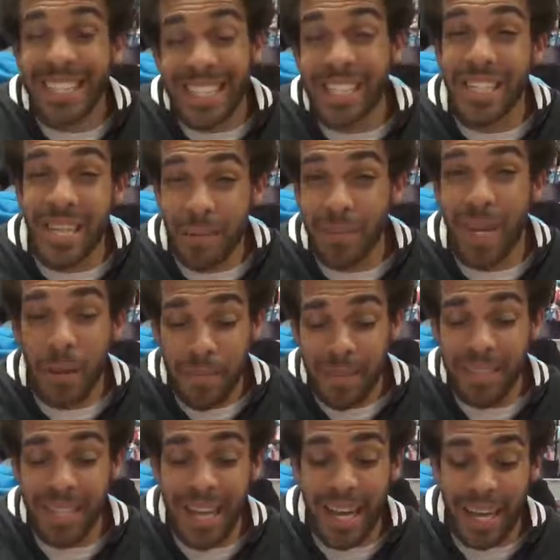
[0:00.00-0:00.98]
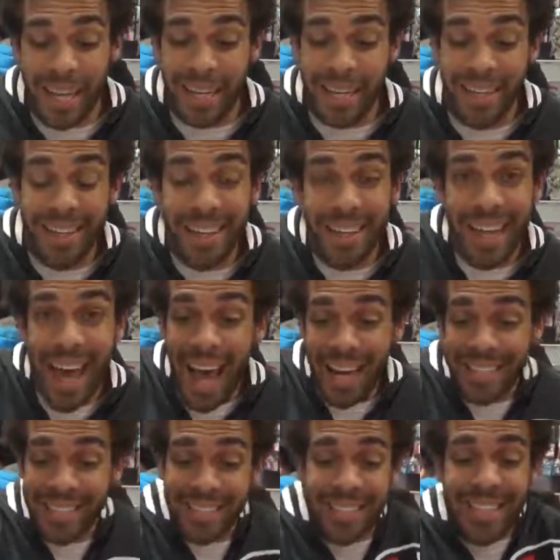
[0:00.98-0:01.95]
is a chip damage deck.
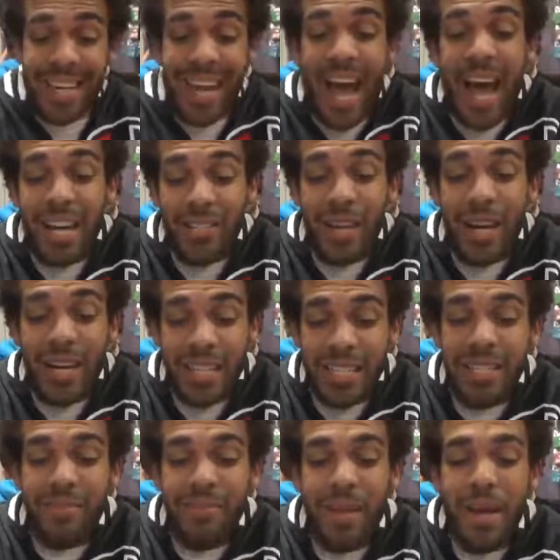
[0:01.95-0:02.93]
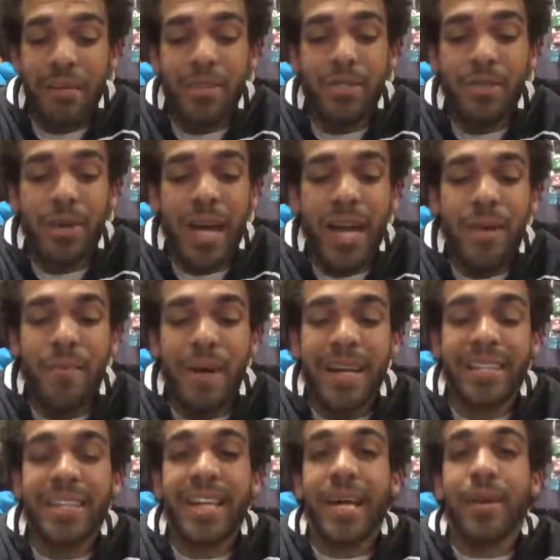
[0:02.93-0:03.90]
Actually, I try to chip damage you, and it
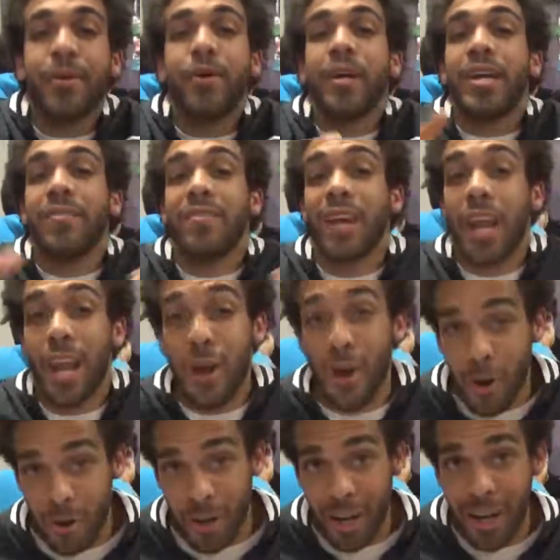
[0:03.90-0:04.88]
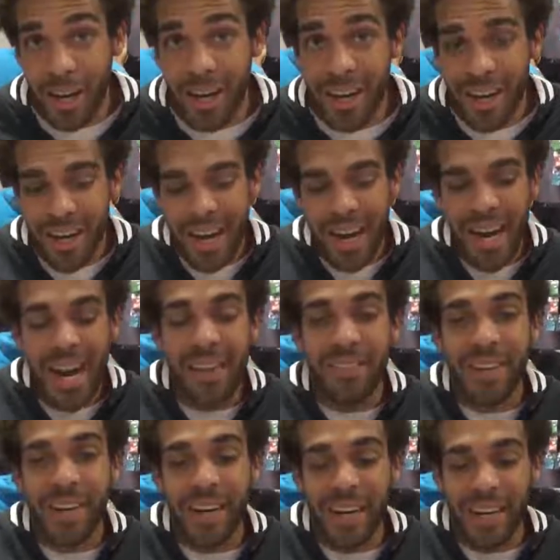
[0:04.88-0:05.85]
makes the game go even longer if
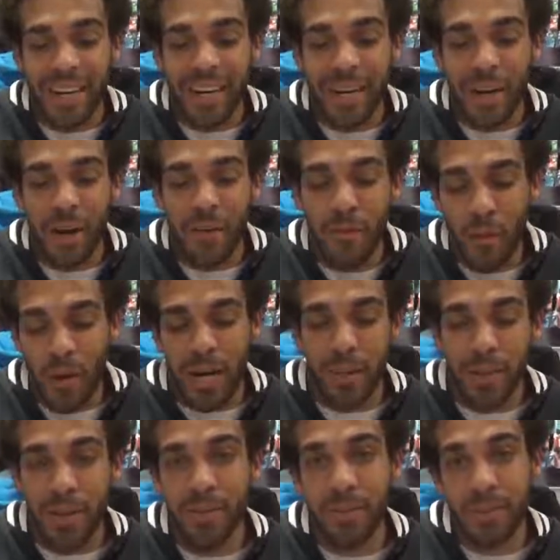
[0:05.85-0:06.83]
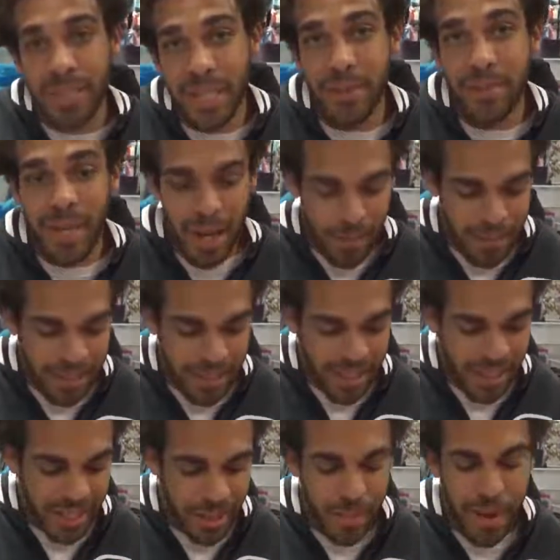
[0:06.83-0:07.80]
they're avoiding me from chip
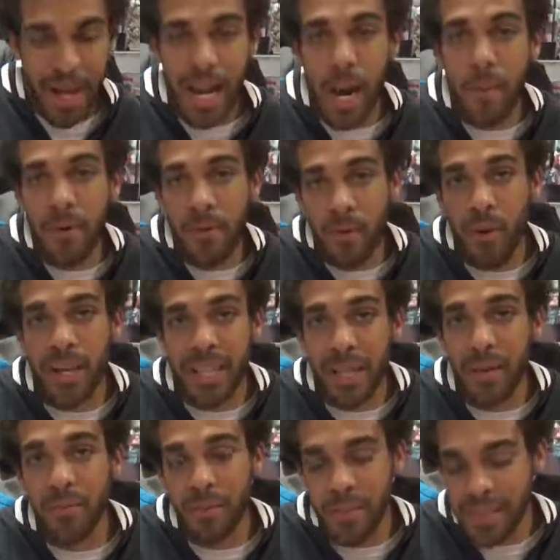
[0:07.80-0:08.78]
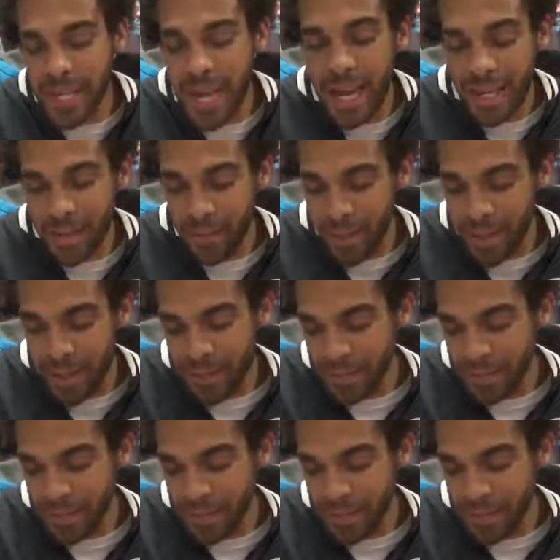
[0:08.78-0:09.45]
damaging them, and I'm avoiding them from attacking me.